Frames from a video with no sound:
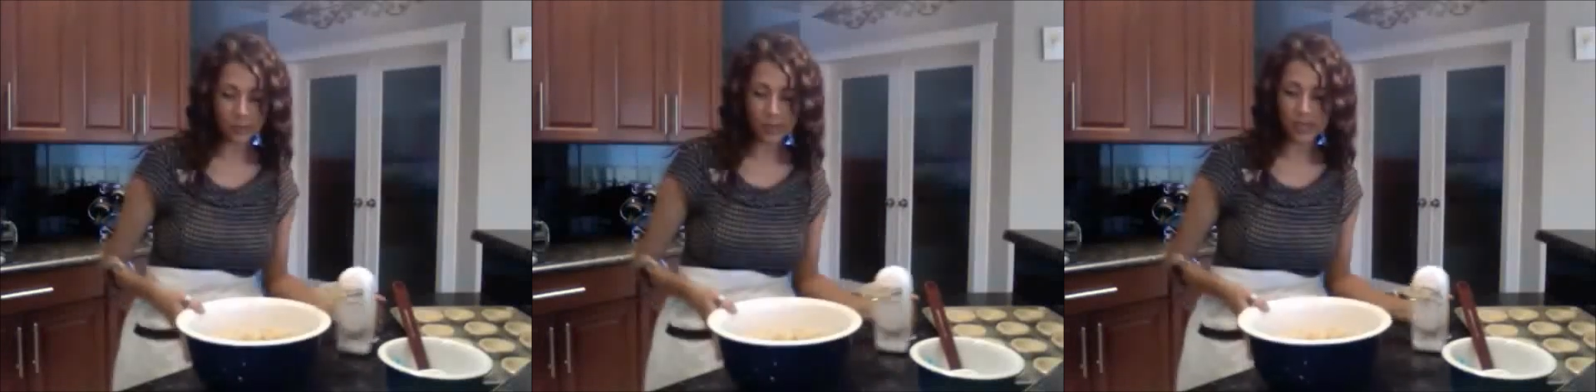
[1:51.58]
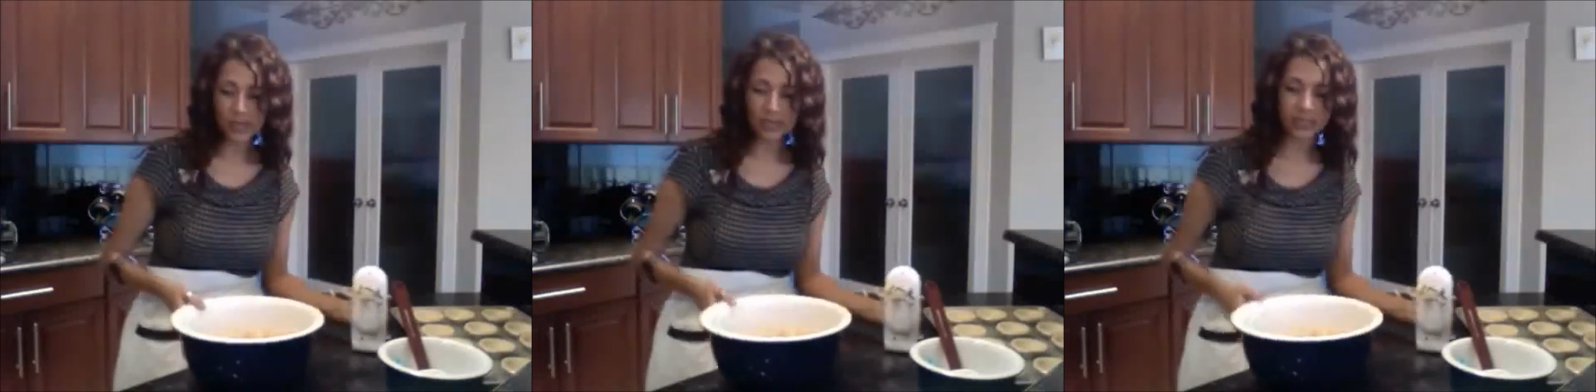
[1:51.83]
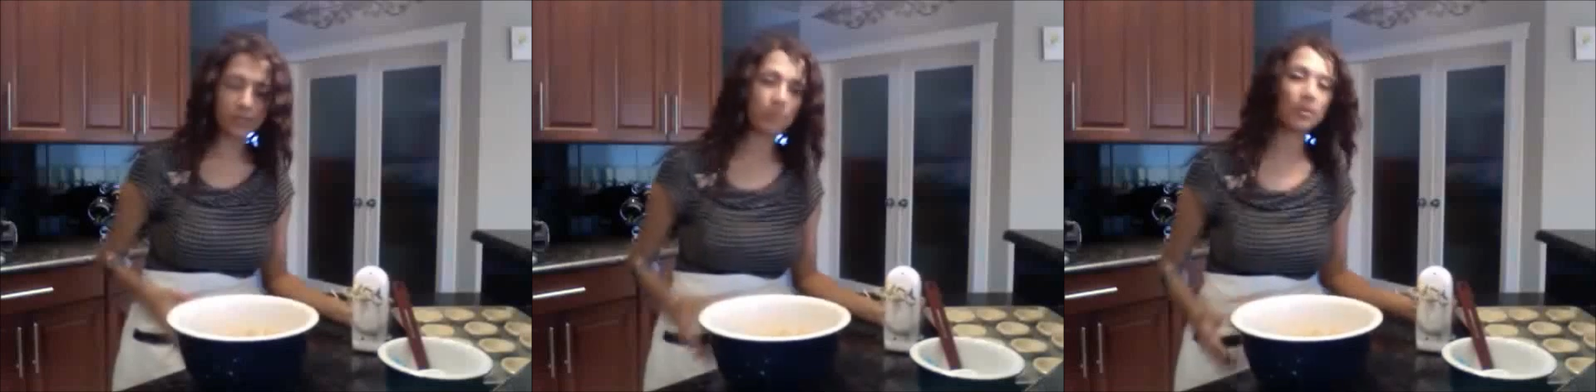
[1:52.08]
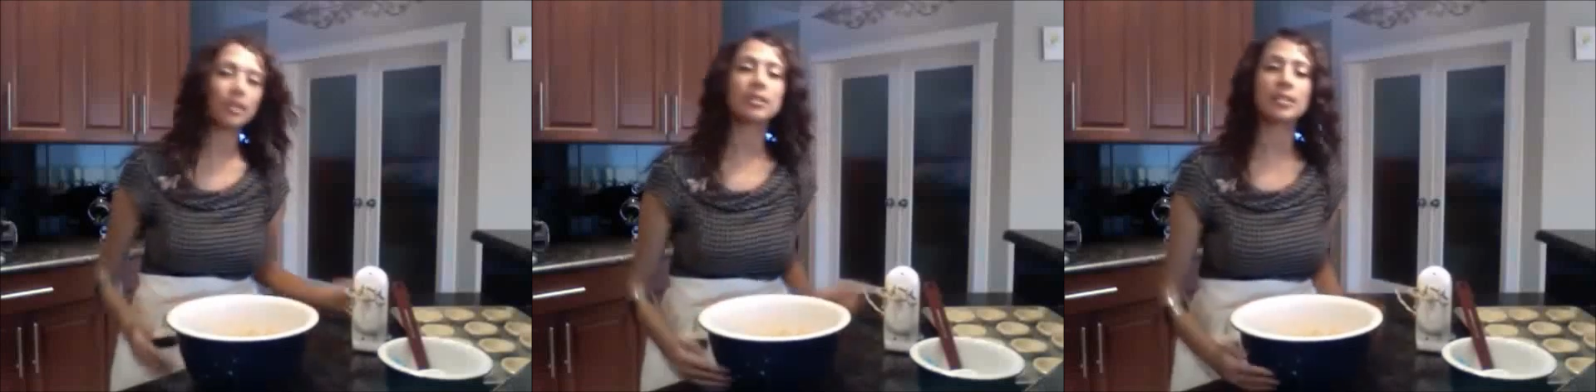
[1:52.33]
be nice and
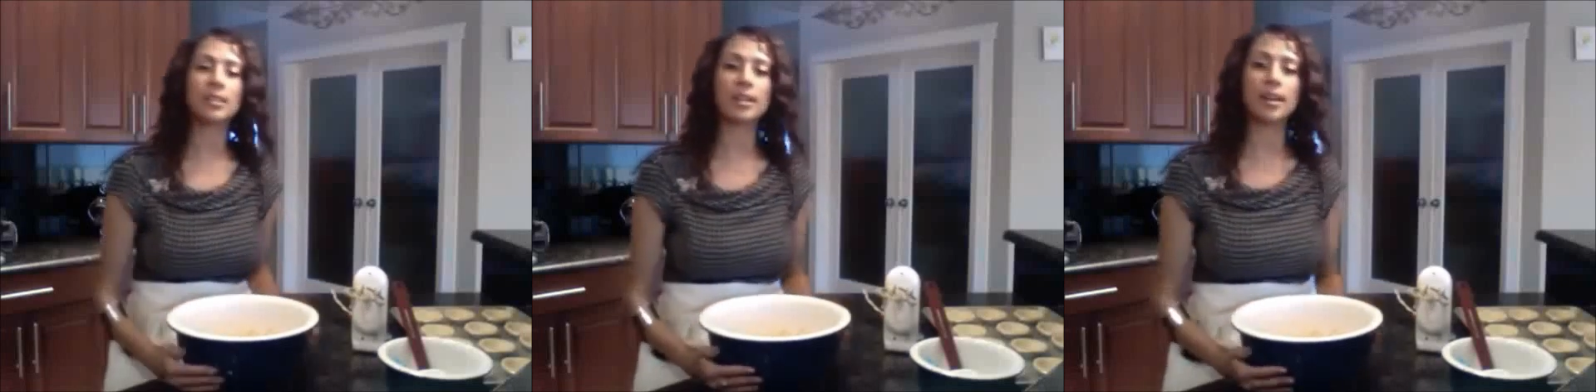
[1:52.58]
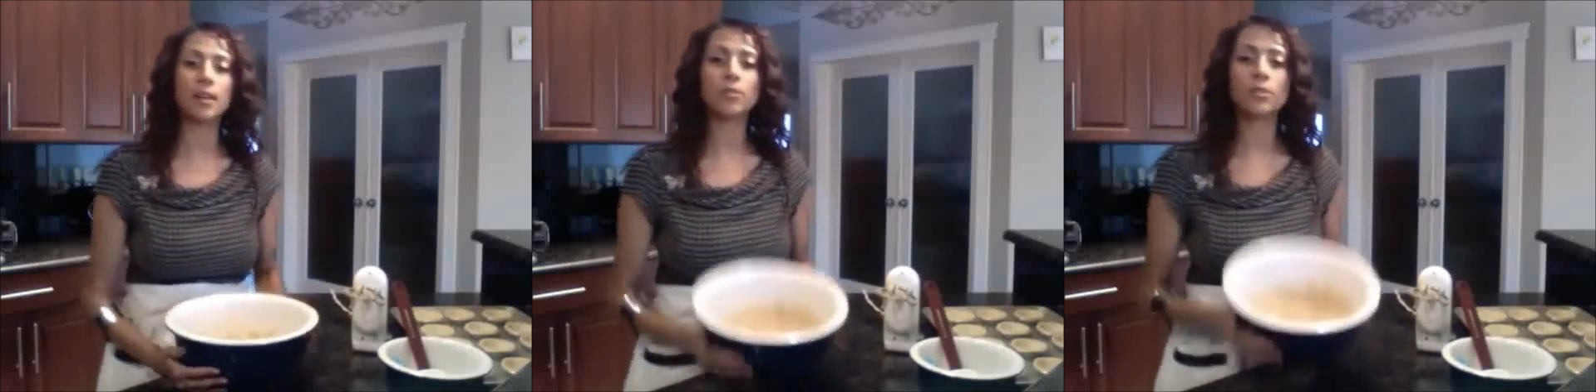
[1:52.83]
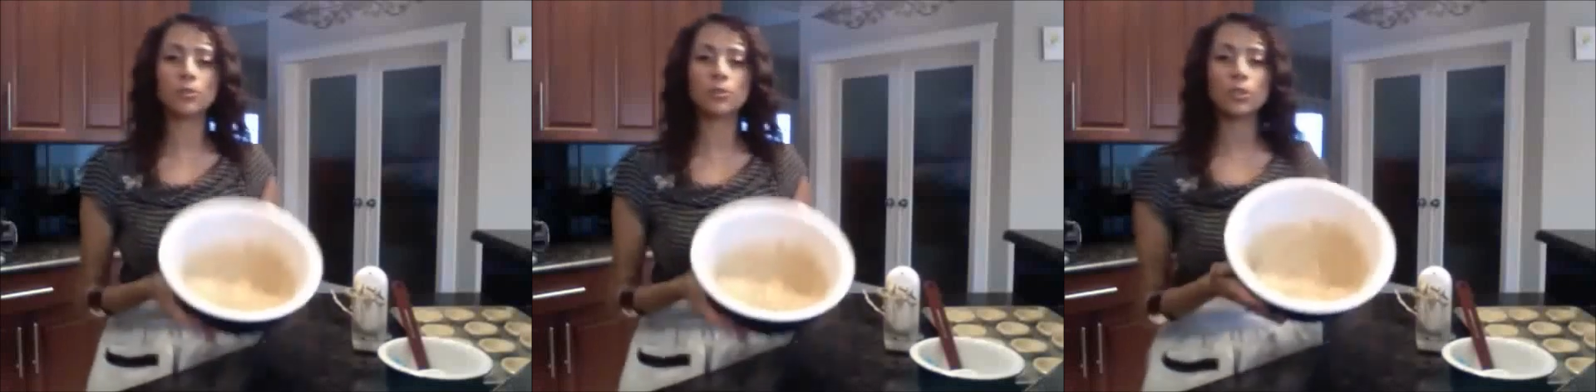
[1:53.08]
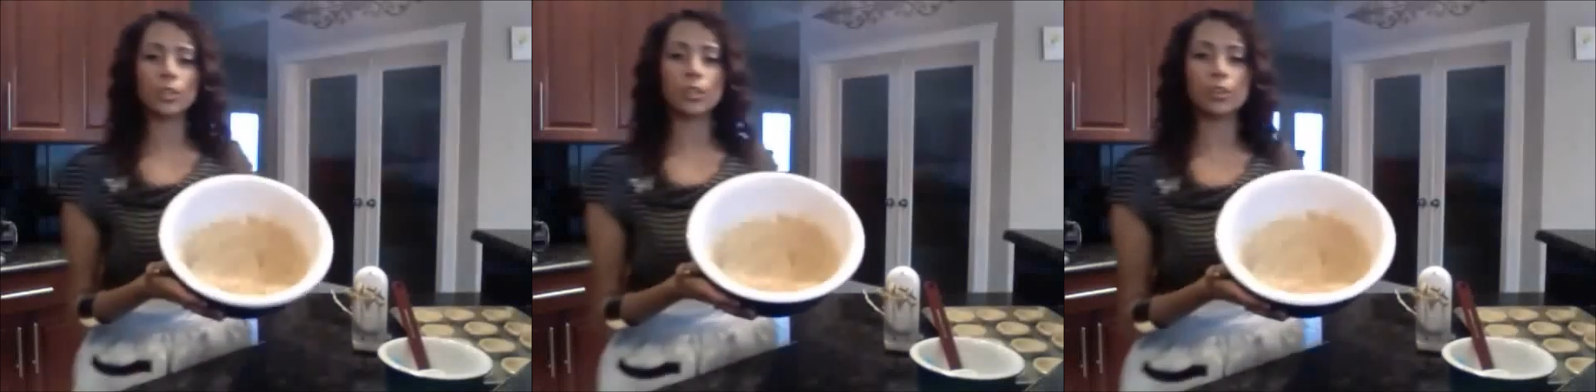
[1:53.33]
mixed now, so it
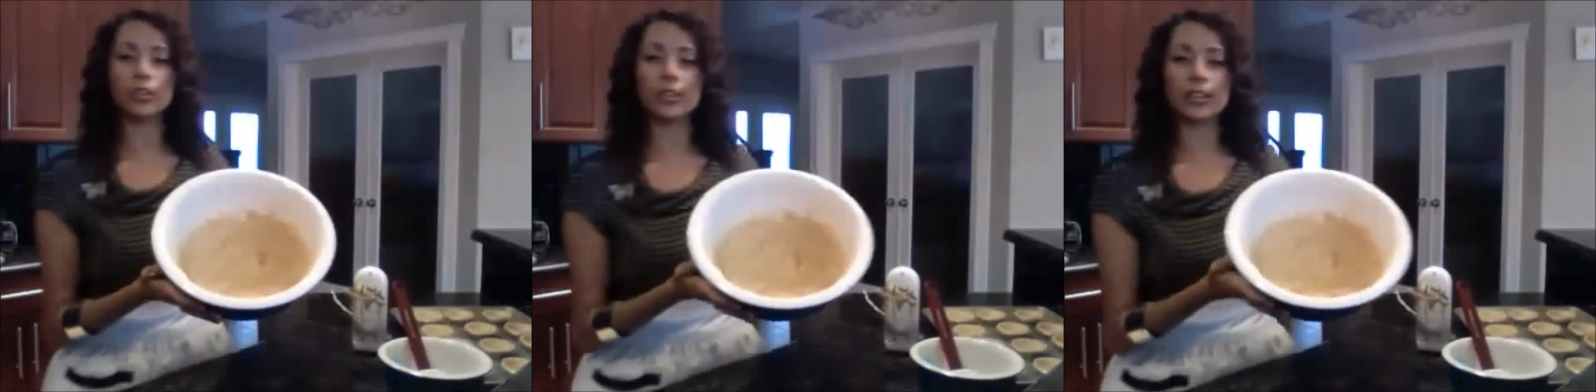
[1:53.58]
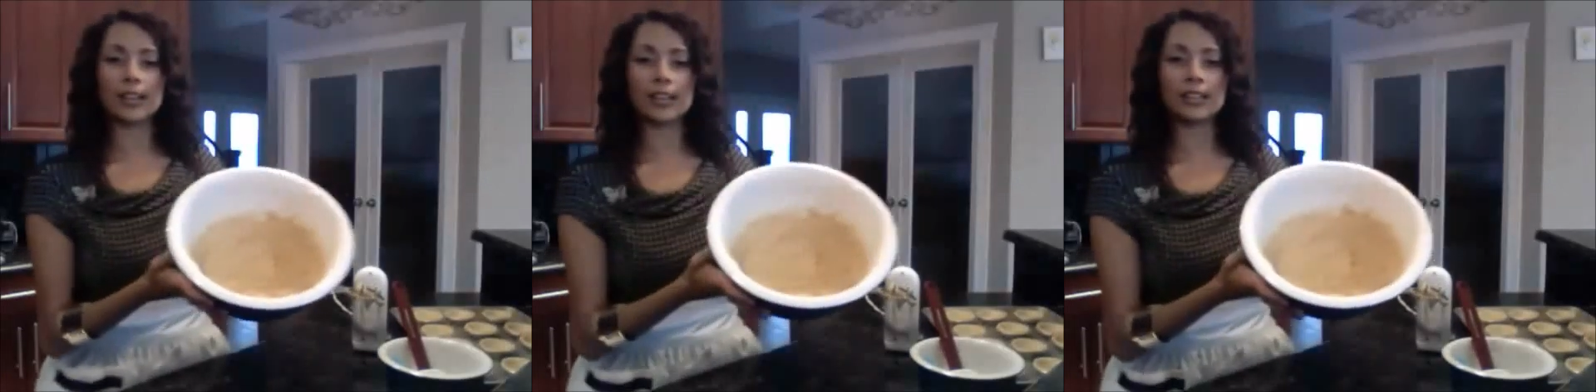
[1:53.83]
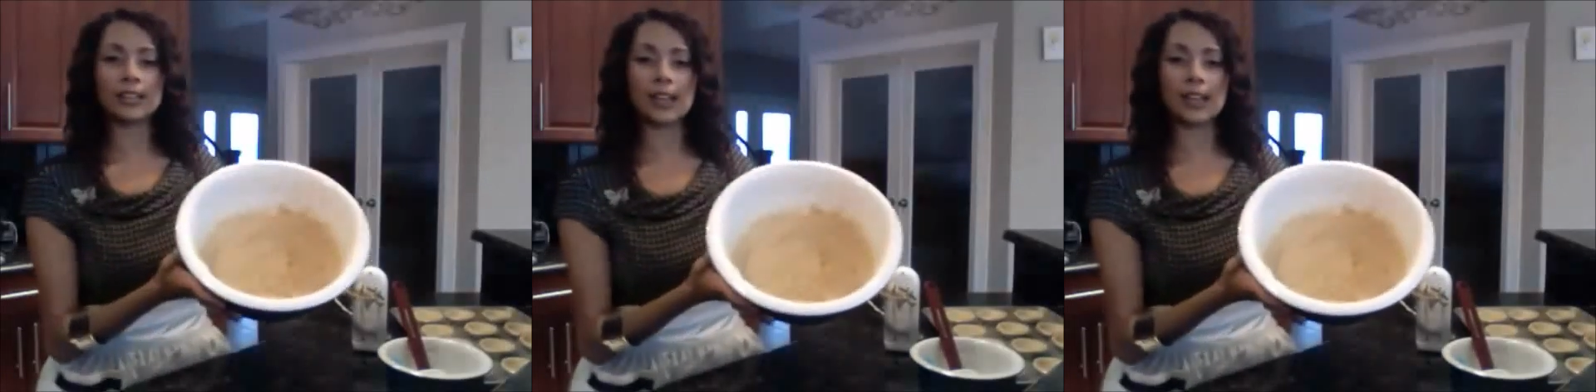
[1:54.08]
should look nice